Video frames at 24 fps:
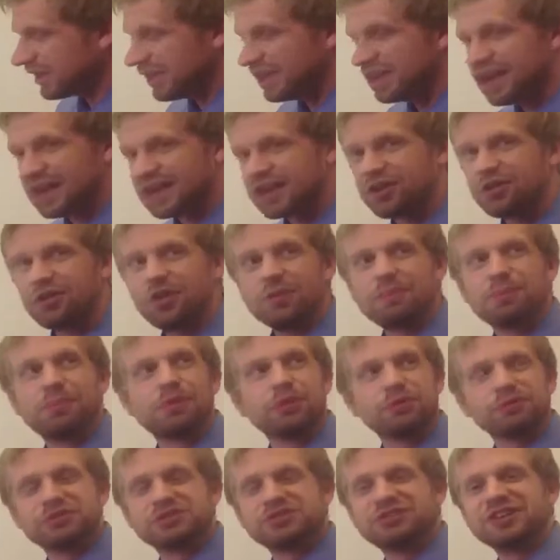And I clump
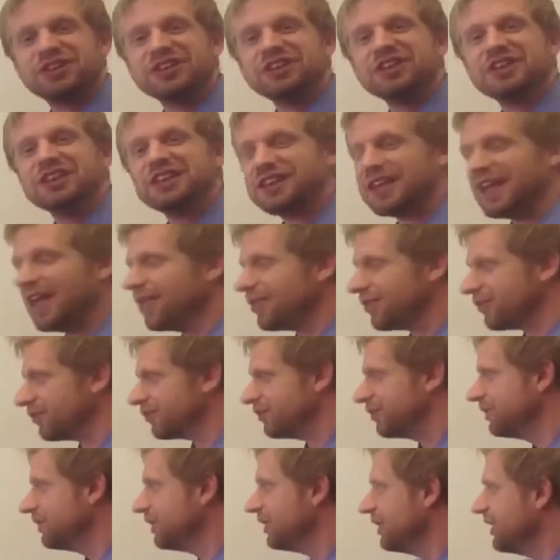those 10
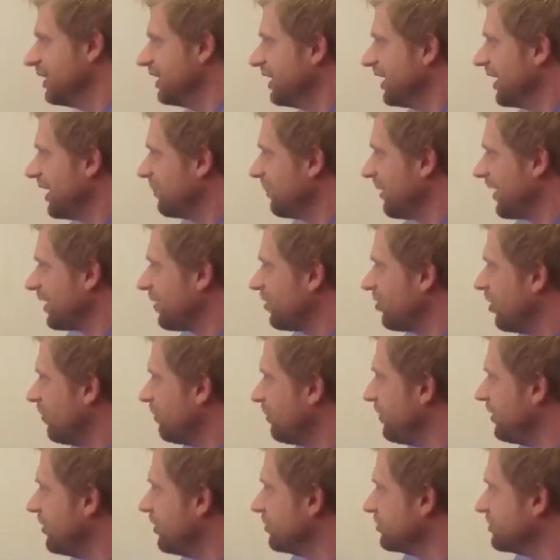together. And by
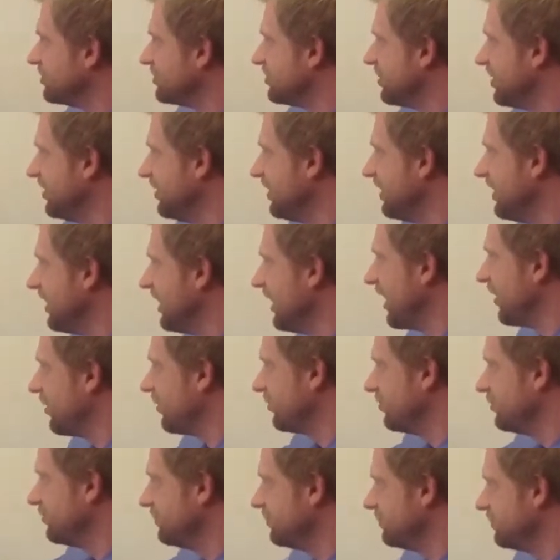clumping those 10
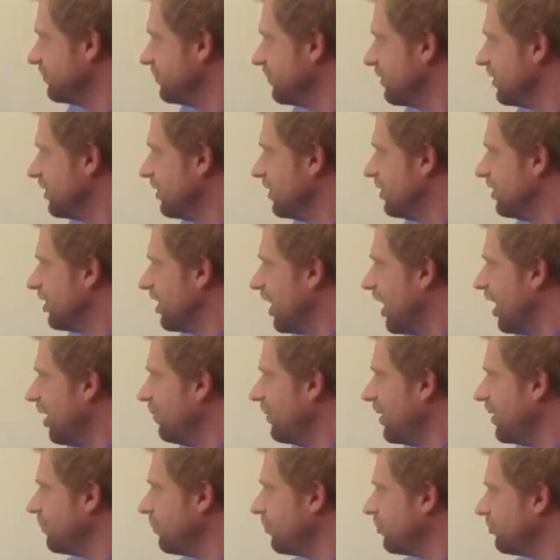together,
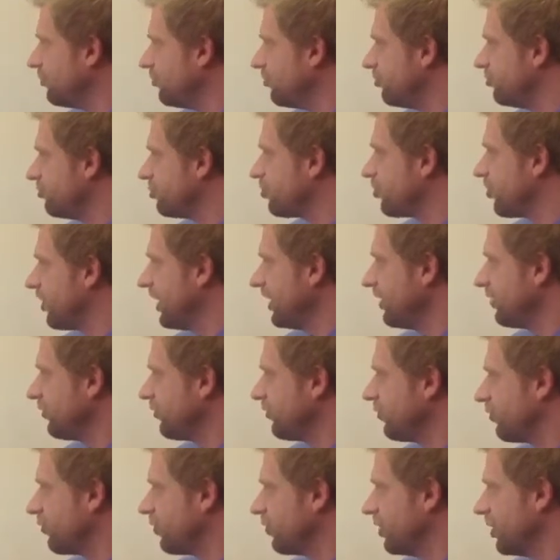I'm able to
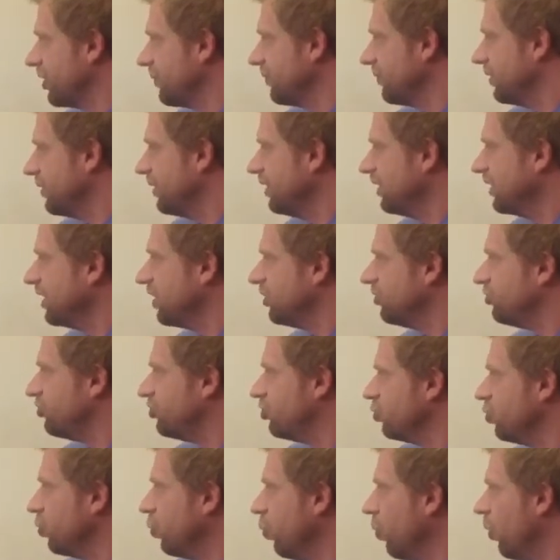transfer them
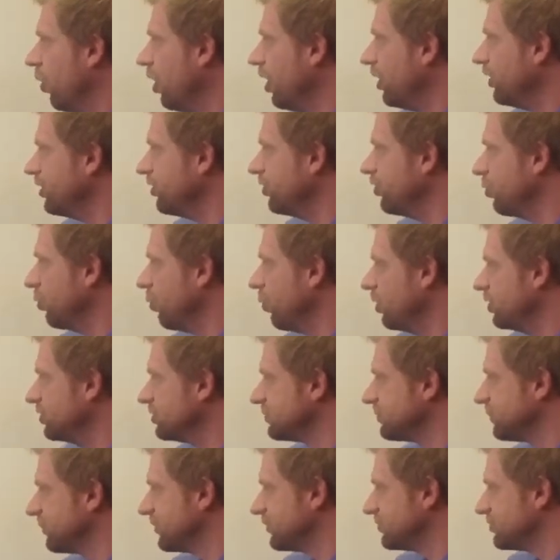into 1 in the
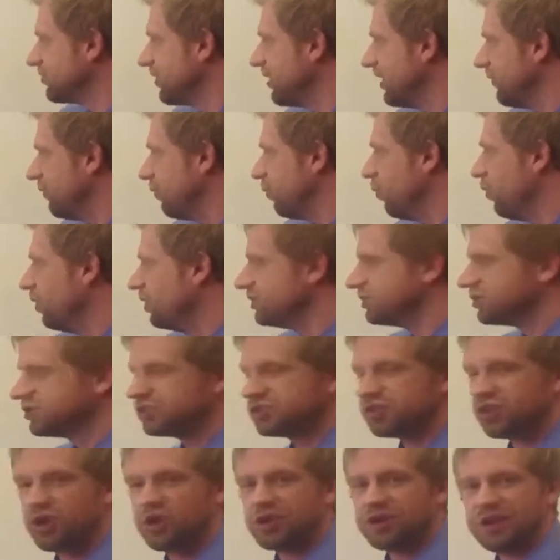ones place. So I have 1
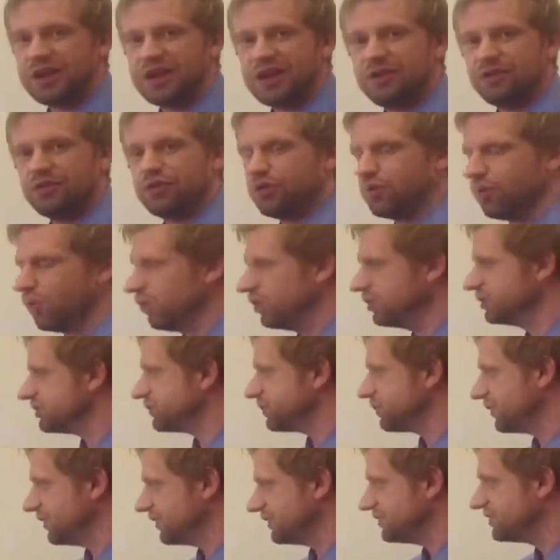star now in the ones
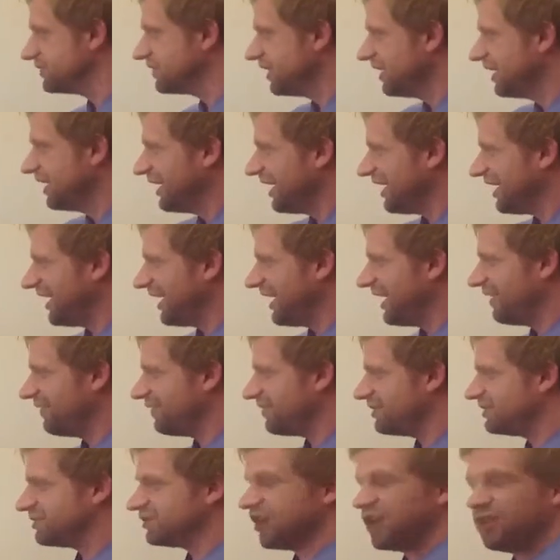place. And I
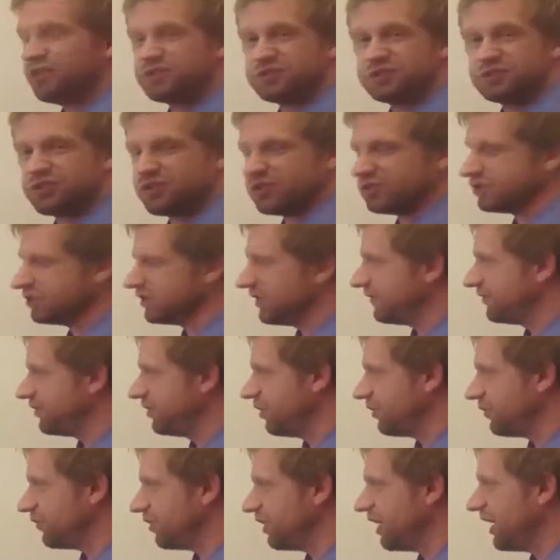have these other stars left
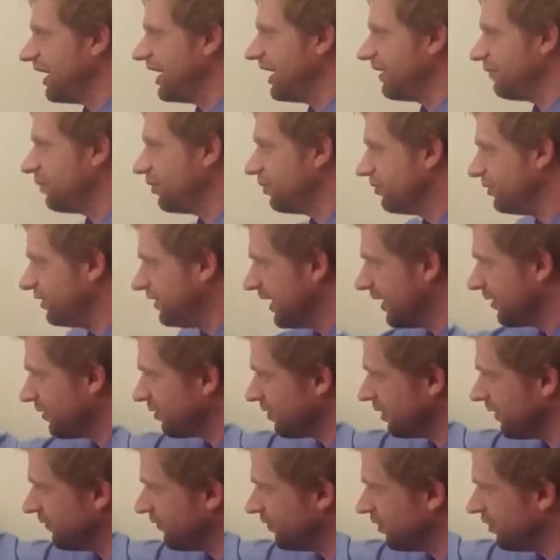over. I have altogether left